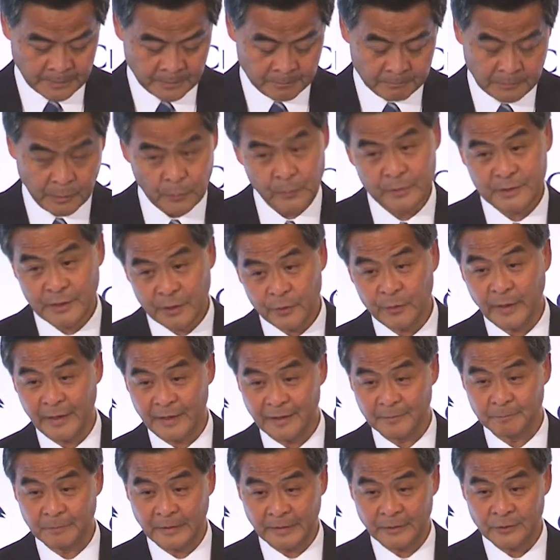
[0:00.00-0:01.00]
But we still had
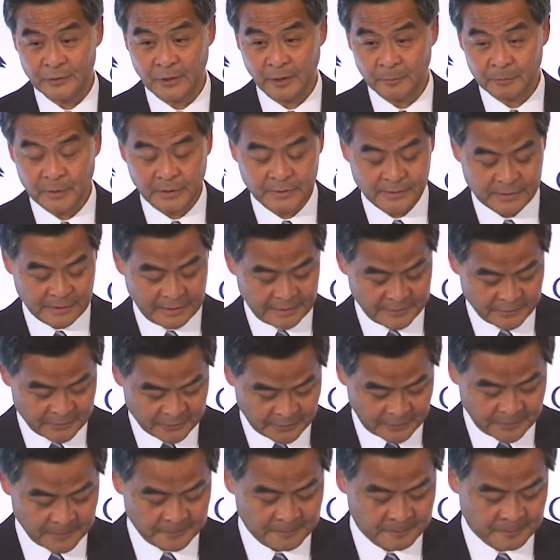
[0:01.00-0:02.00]
a big surplus last
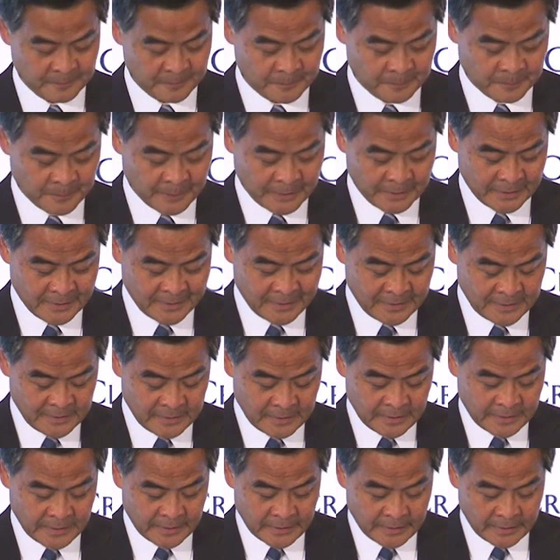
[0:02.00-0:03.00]
year.
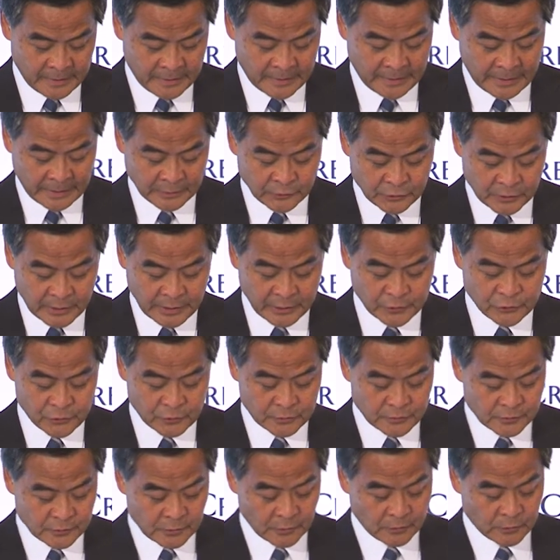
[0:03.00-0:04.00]

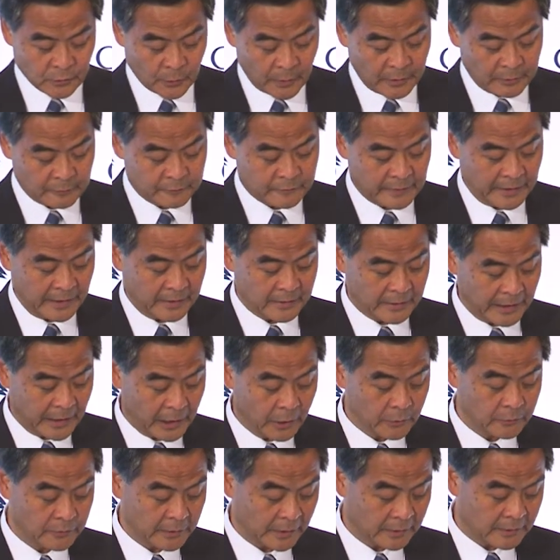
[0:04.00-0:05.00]
Education, social welfare, and
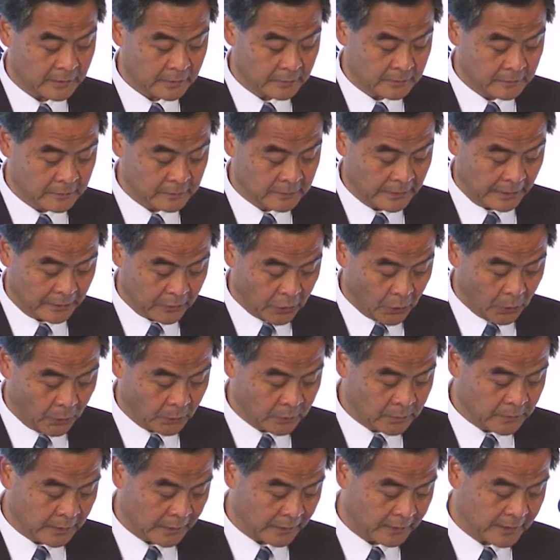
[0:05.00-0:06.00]
health
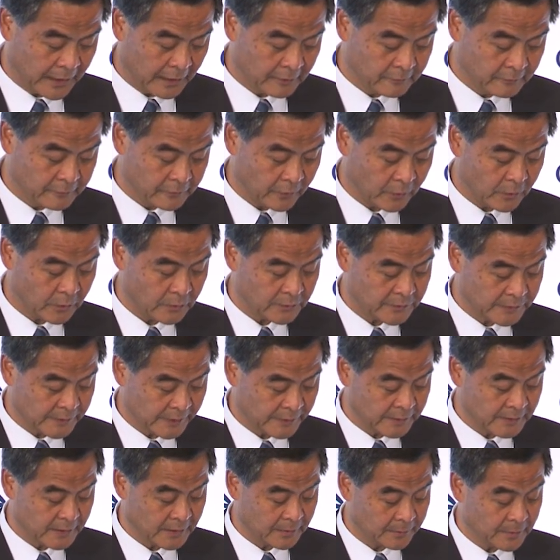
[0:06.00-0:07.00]
alone account for
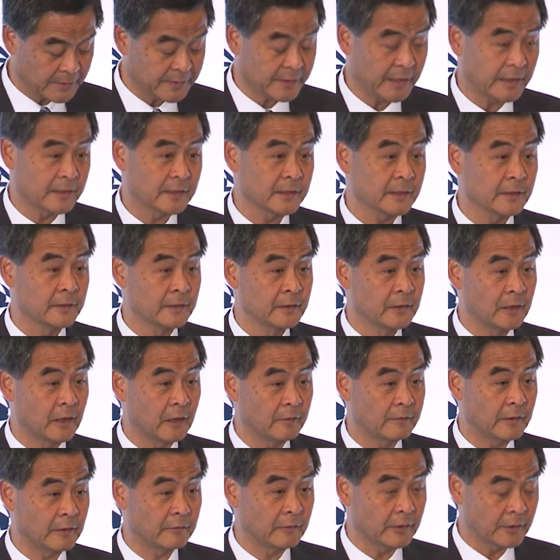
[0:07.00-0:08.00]
60%
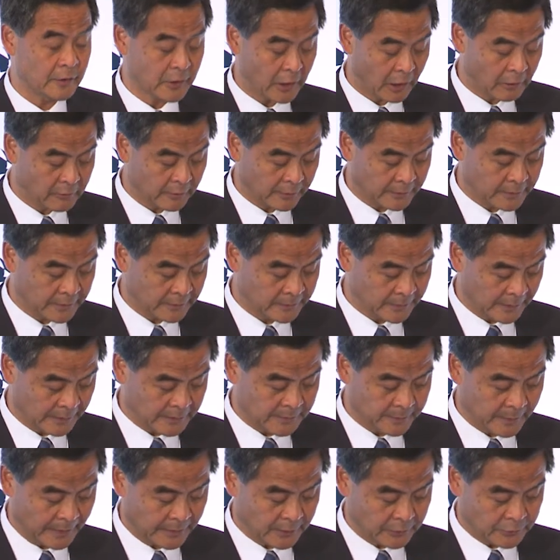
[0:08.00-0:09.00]
of our recurrent
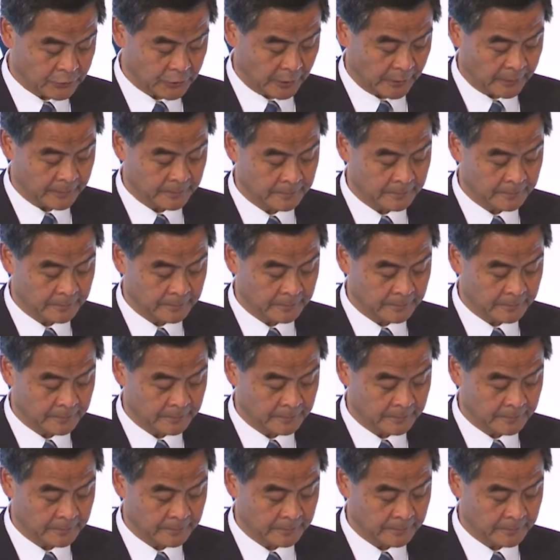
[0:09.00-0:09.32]
expenditure.